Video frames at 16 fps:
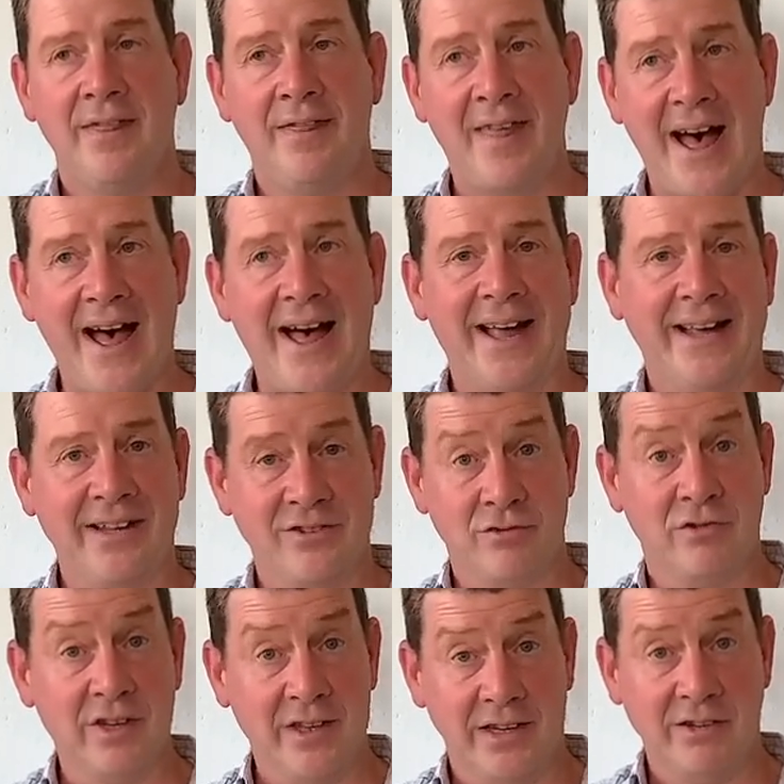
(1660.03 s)
That is
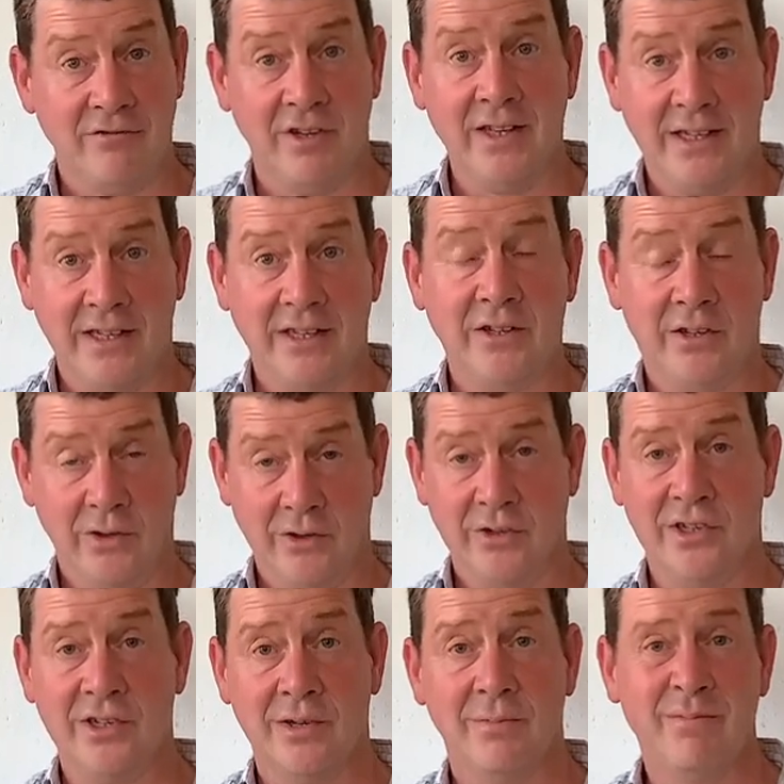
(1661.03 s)
really, really
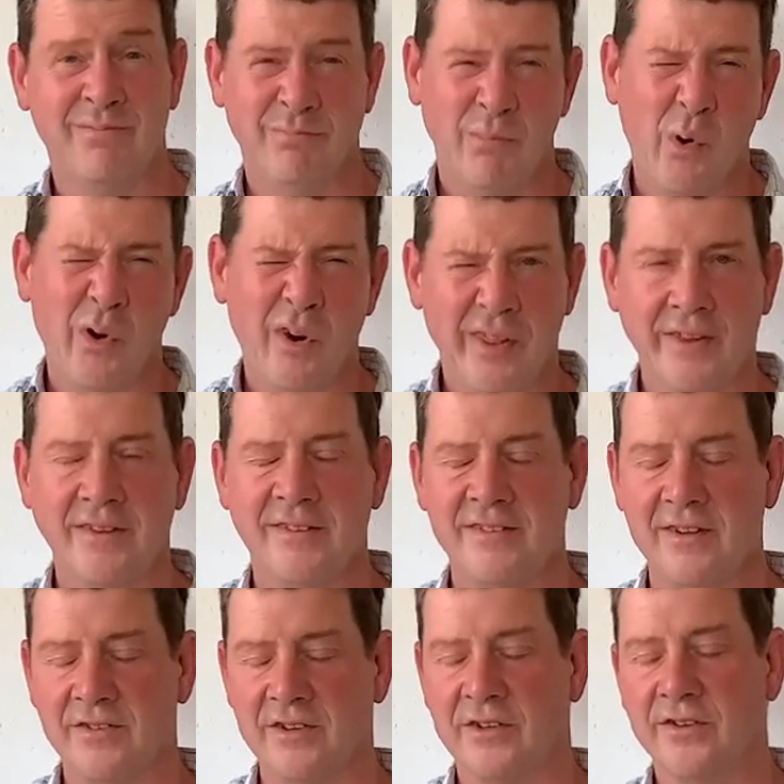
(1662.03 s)
good, more than
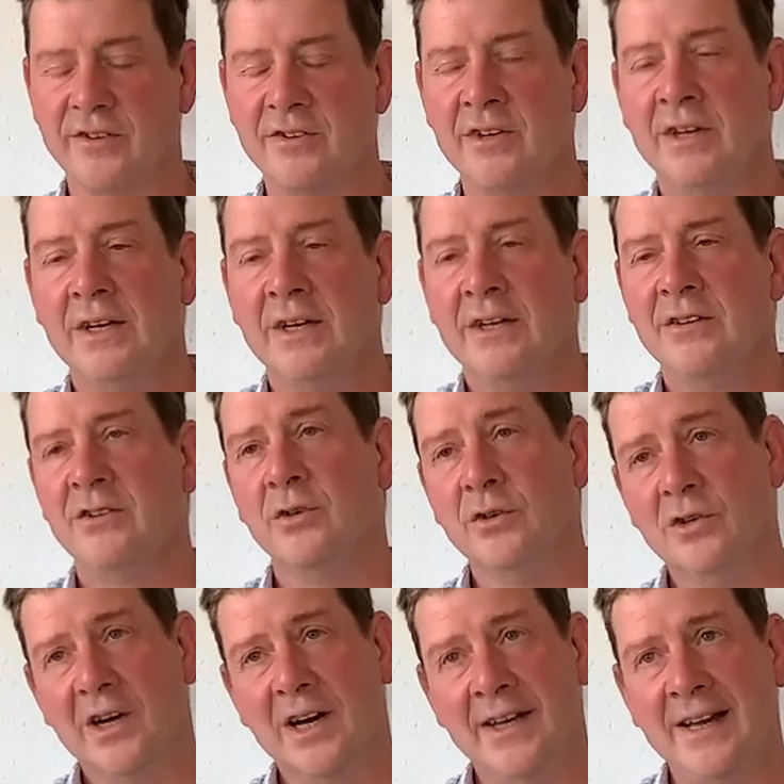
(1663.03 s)
scissors.
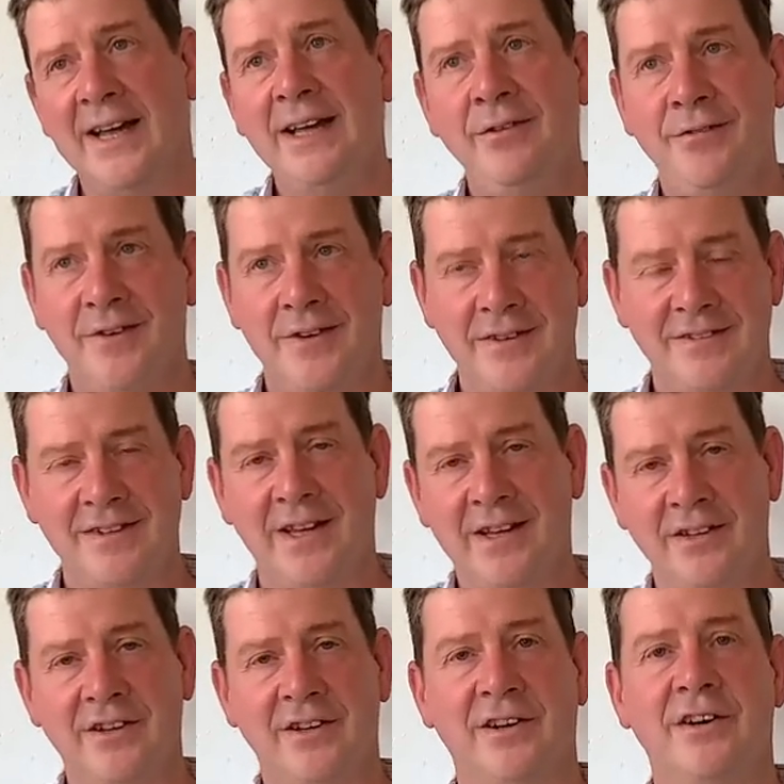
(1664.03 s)
So a knife and
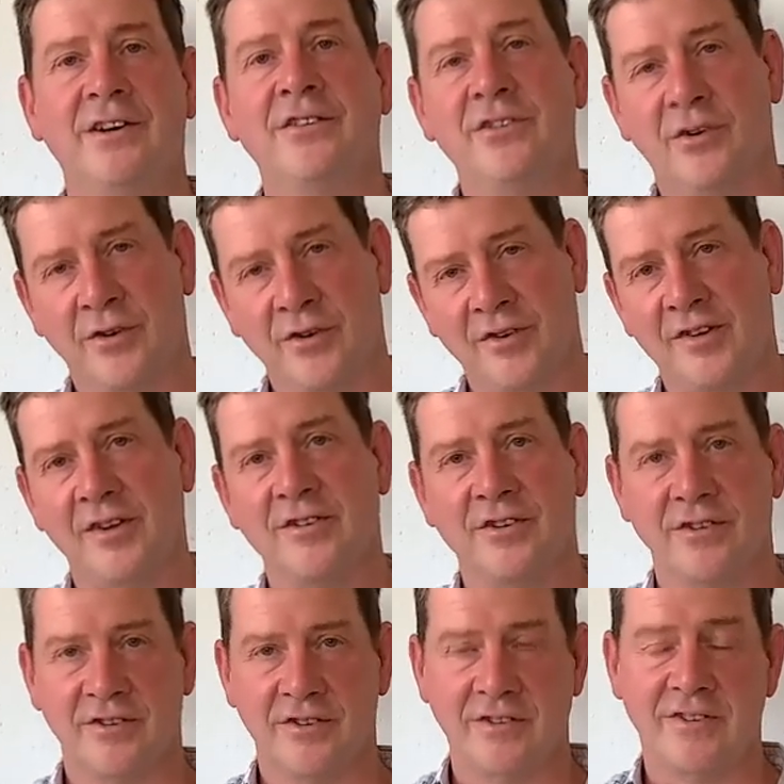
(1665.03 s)
secateurs, or
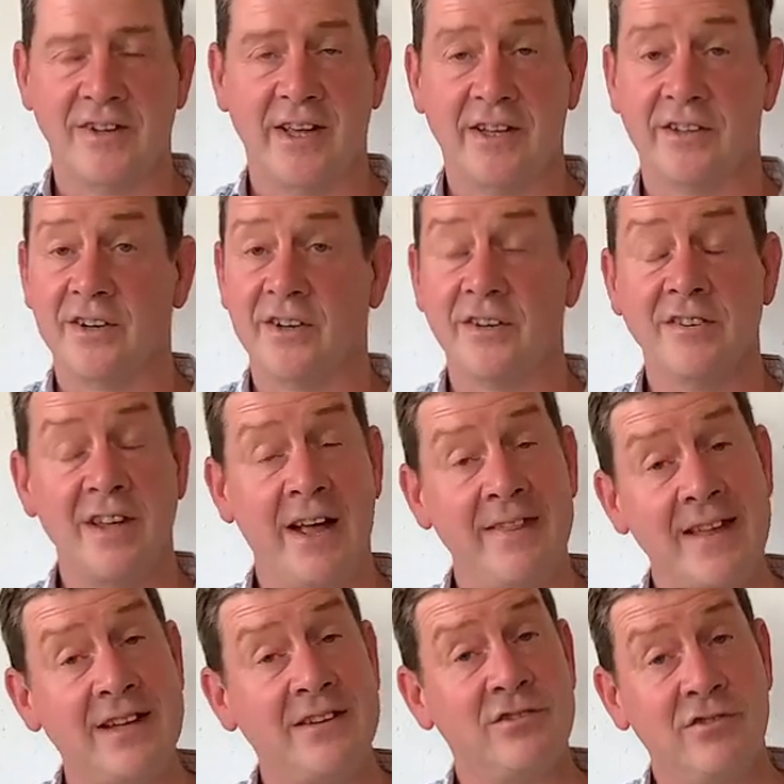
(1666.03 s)
scissors and secateurs,
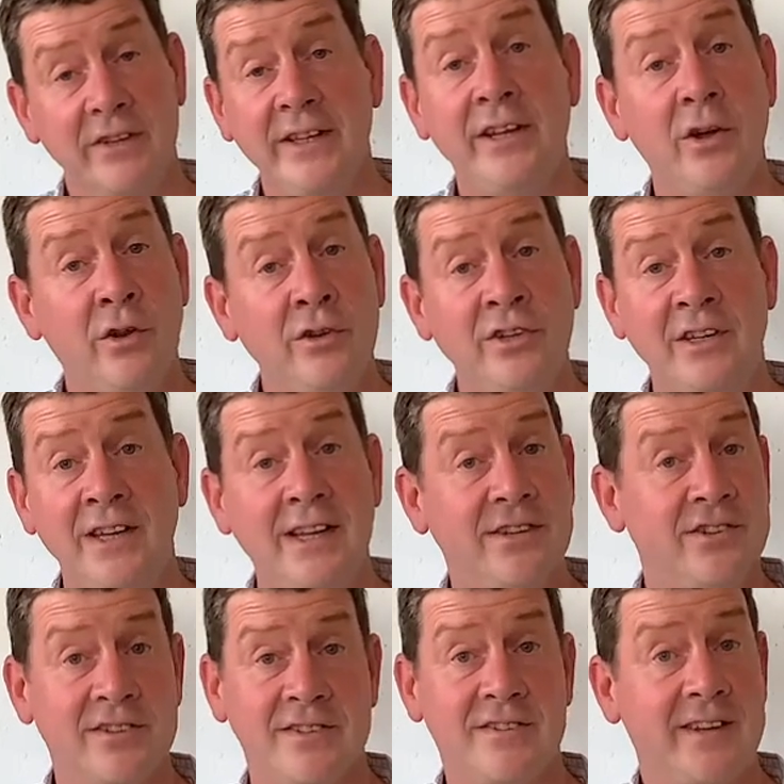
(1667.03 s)
and that's really all you
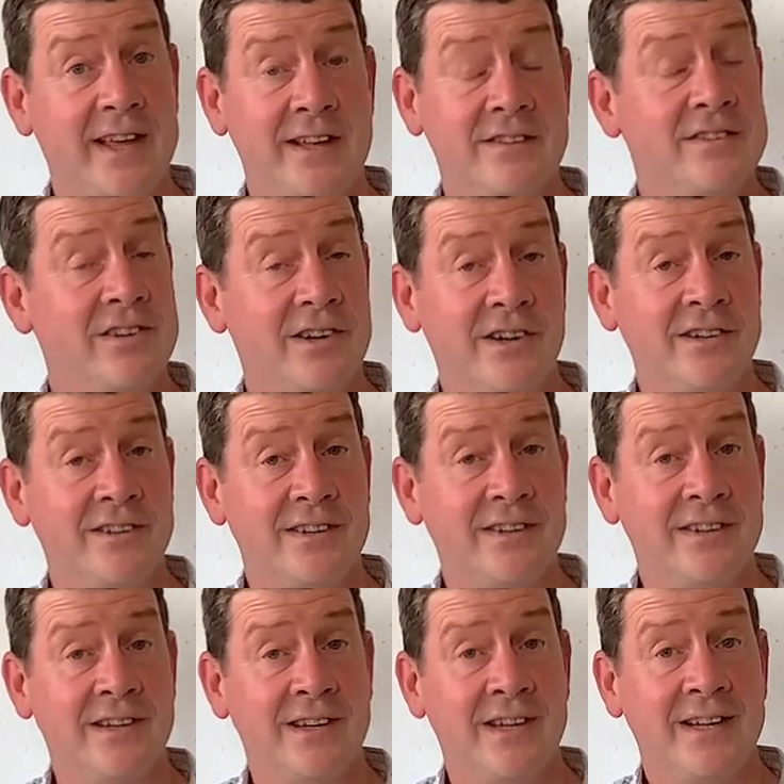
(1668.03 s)
need just to get
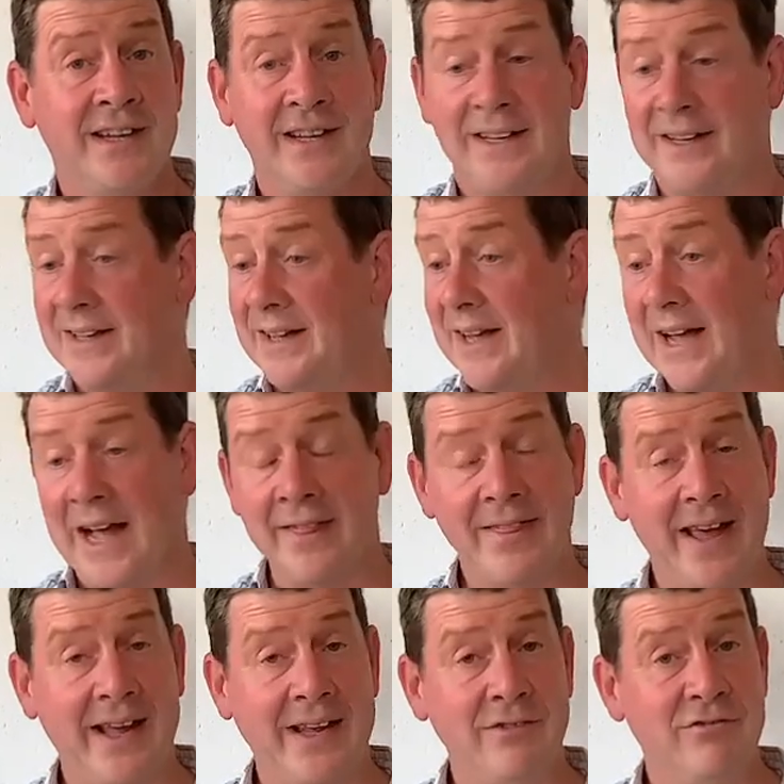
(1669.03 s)
started. And
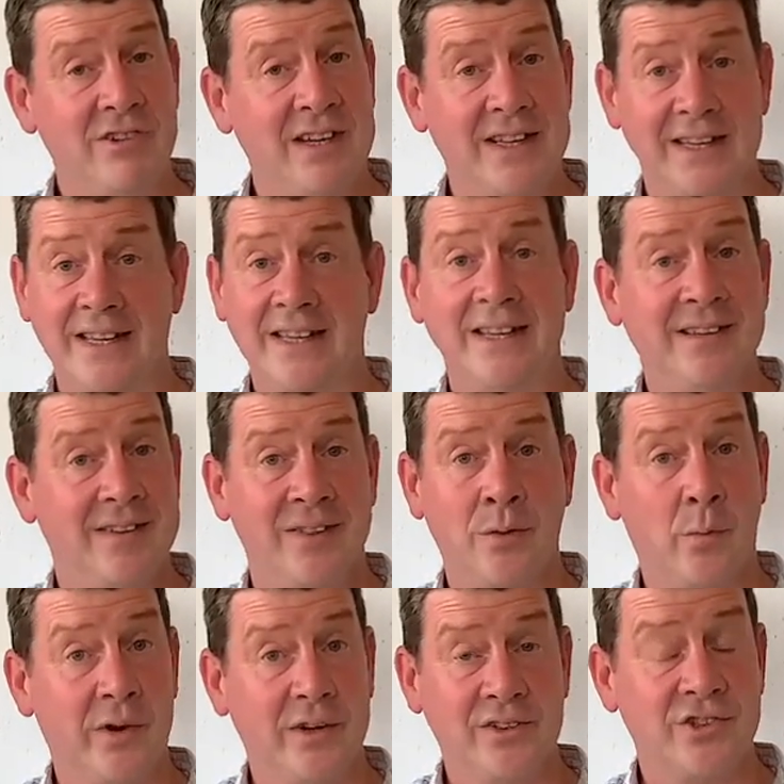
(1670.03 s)
then really
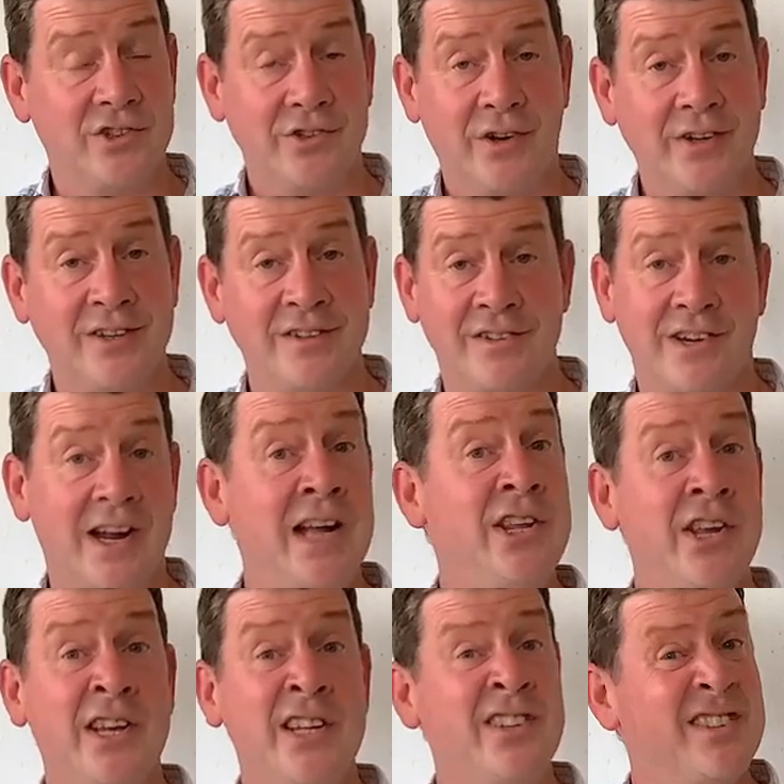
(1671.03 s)
the world's your oyster, and
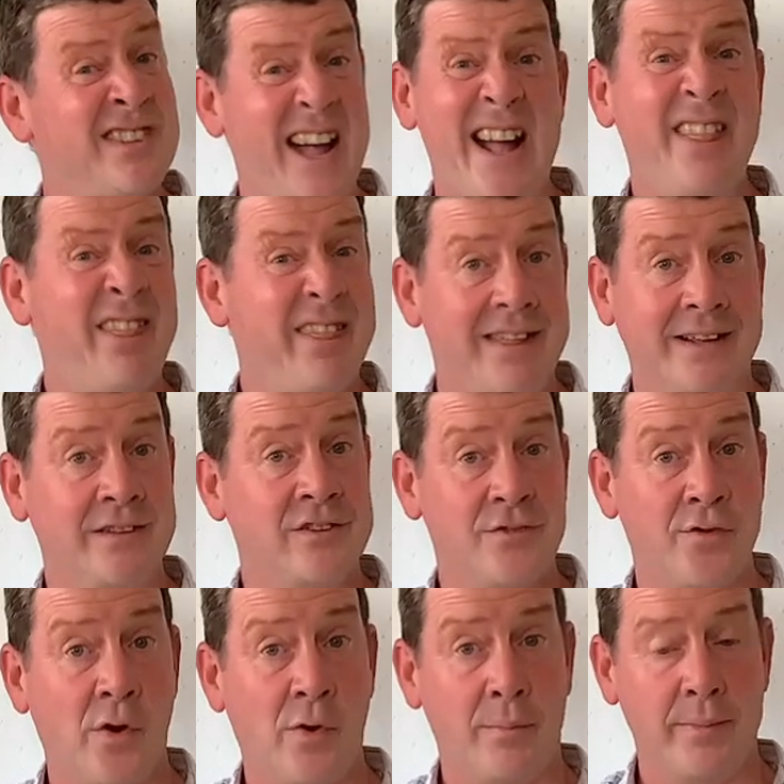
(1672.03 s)
you can just add things
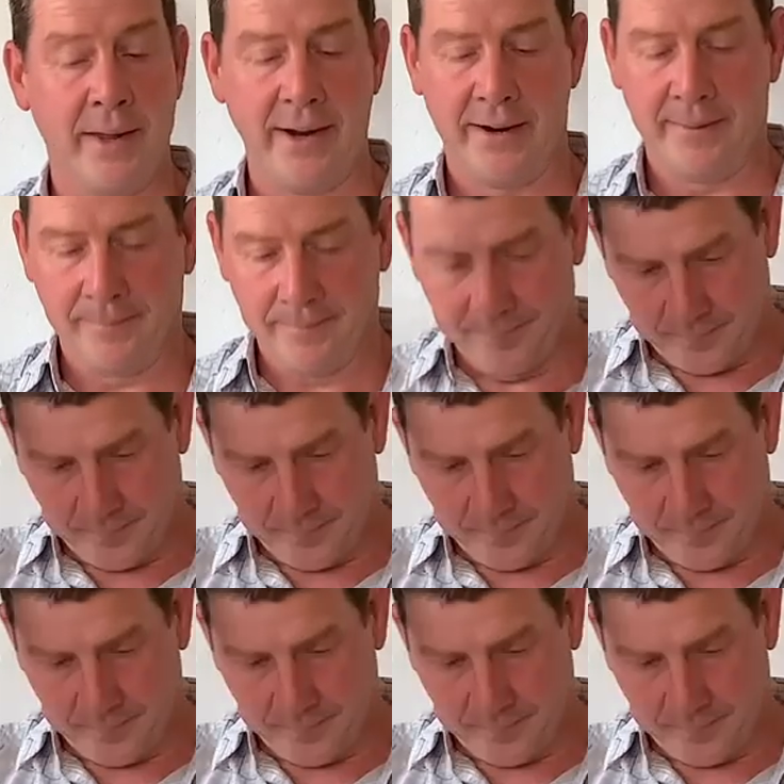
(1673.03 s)
from there.